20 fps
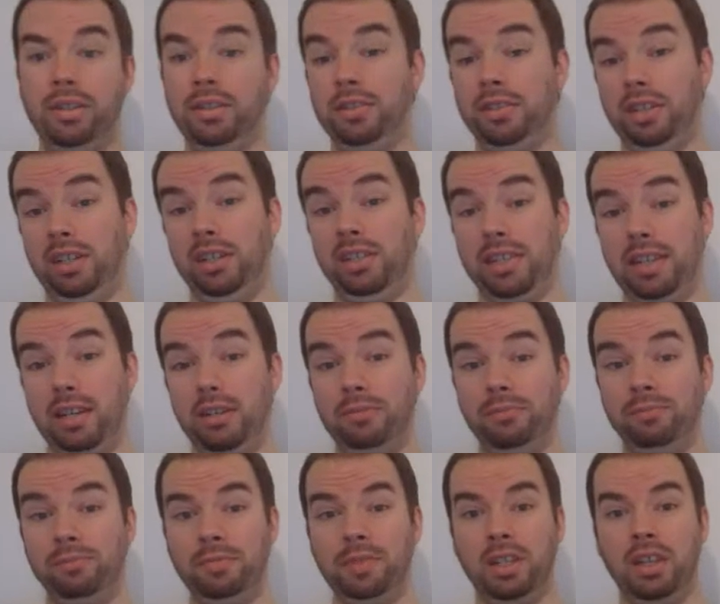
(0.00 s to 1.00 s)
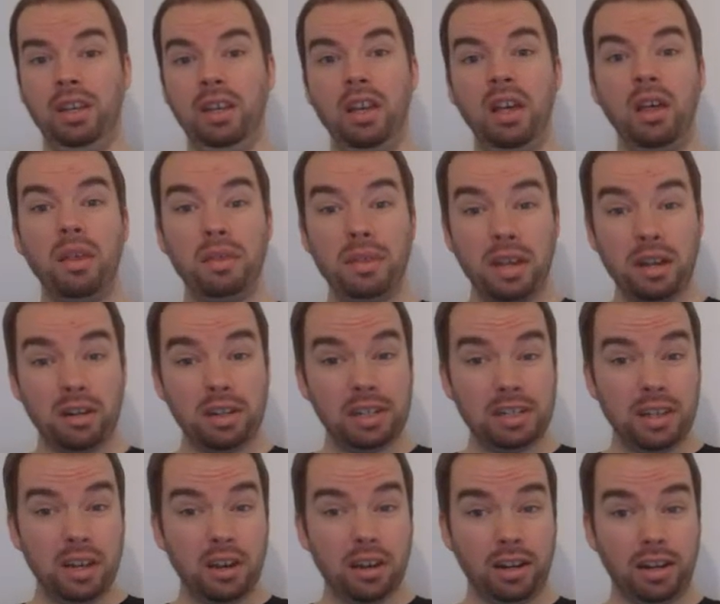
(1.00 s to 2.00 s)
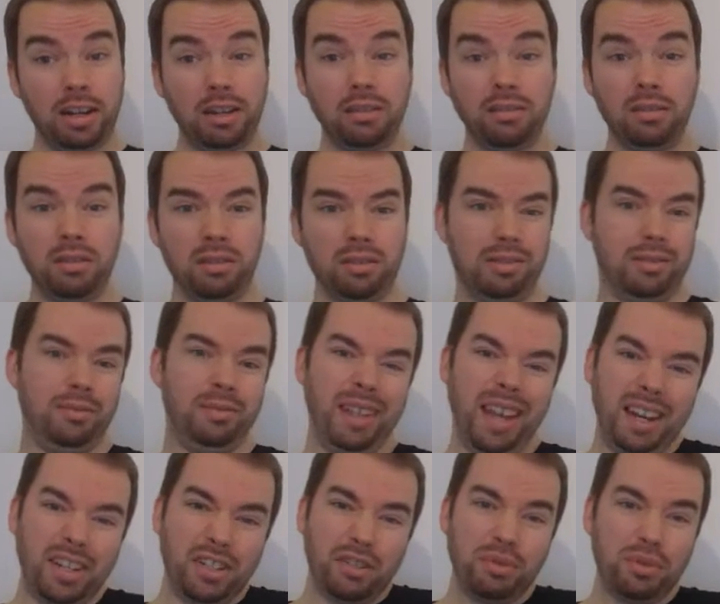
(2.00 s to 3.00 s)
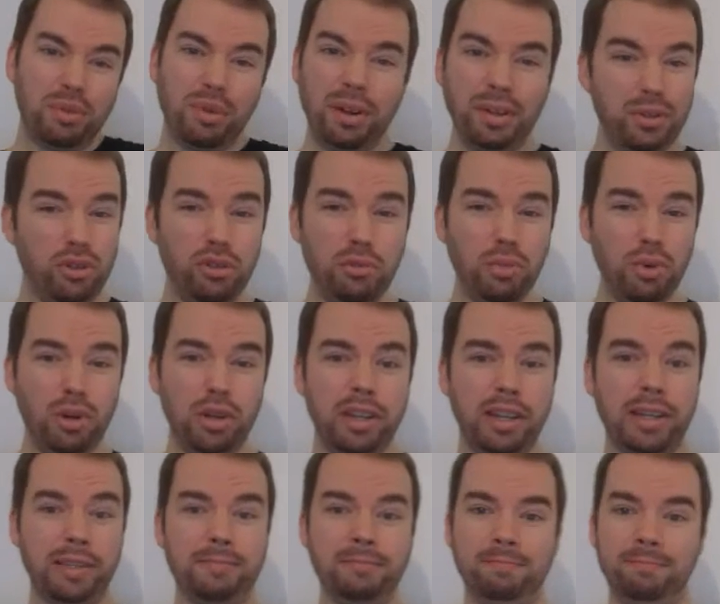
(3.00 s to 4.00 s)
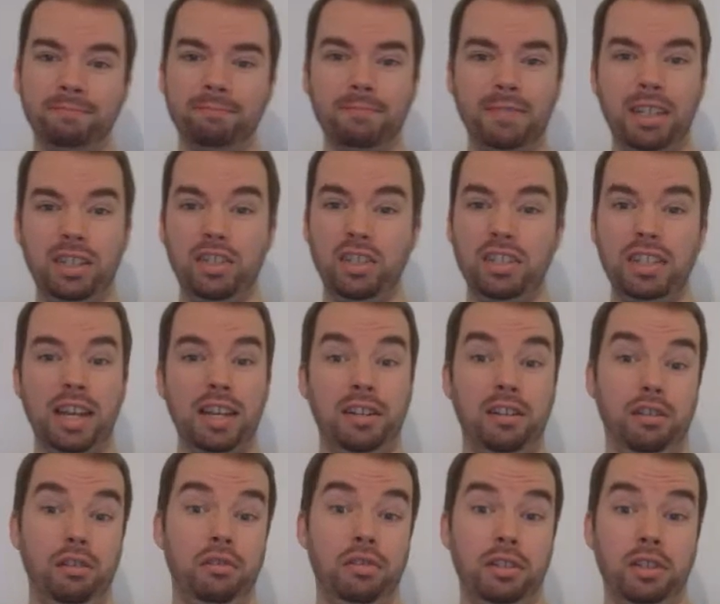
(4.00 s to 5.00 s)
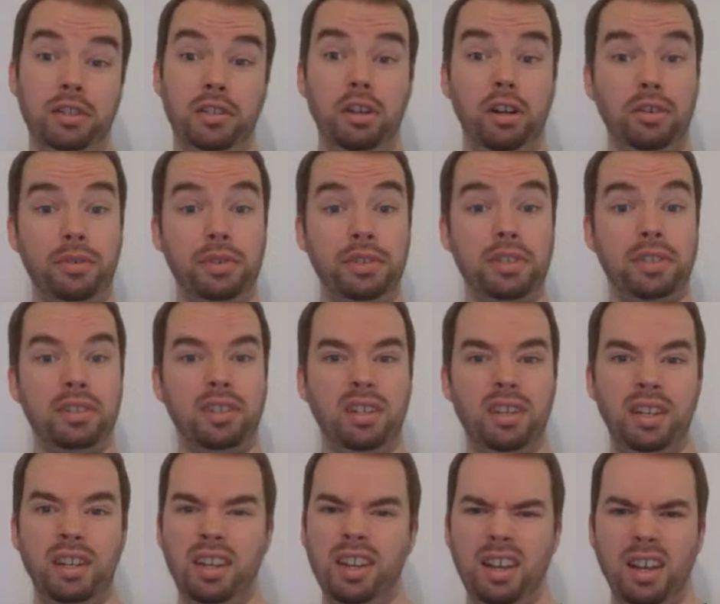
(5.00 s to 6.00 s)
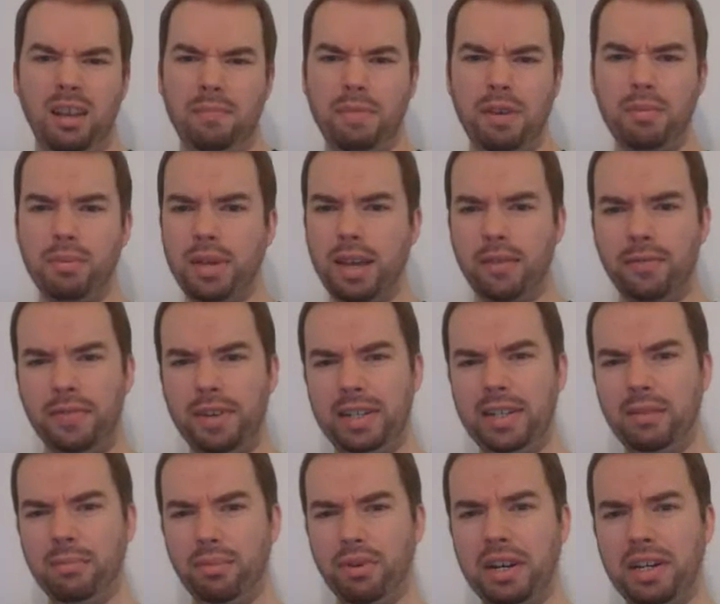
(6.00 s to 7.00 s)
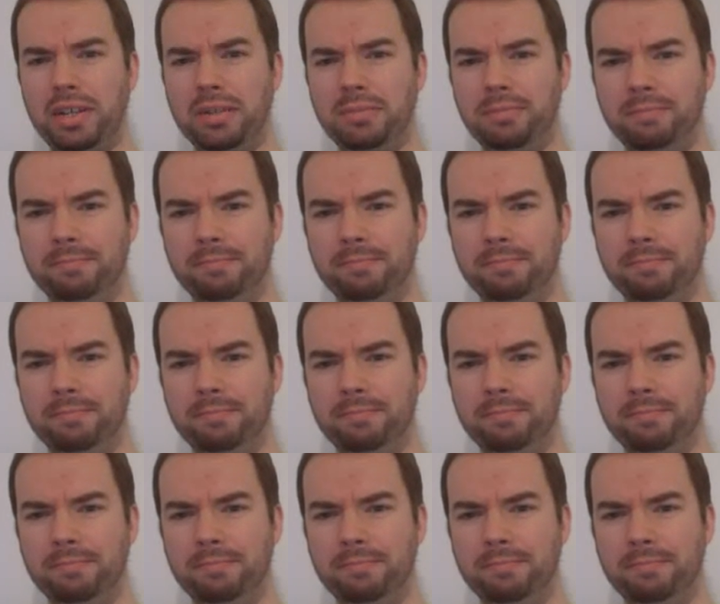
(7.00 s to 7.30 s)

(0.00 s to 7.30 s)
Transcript: Turns out, the ugly duckling actually was quite normal looking. It just had gluten intolerance, and people kept feeding it bread.